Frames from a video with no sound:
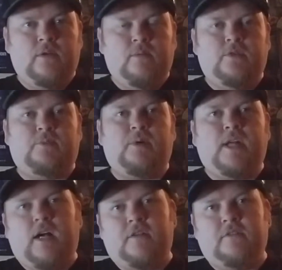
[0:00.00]
It was pretty
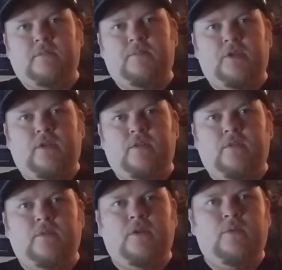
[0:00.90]
awesome,
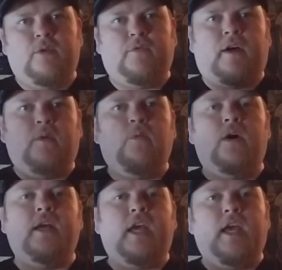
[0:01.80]
You find
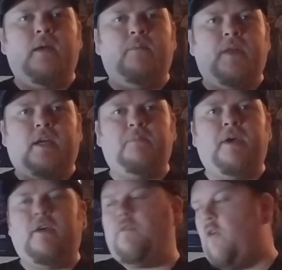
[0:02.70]
one game that could
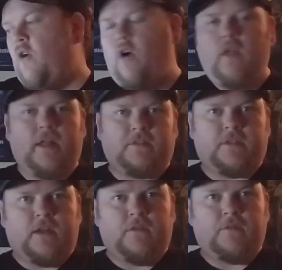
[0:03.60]
pay for all that
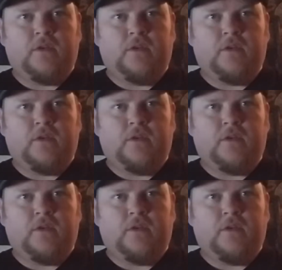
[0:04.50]
stuff.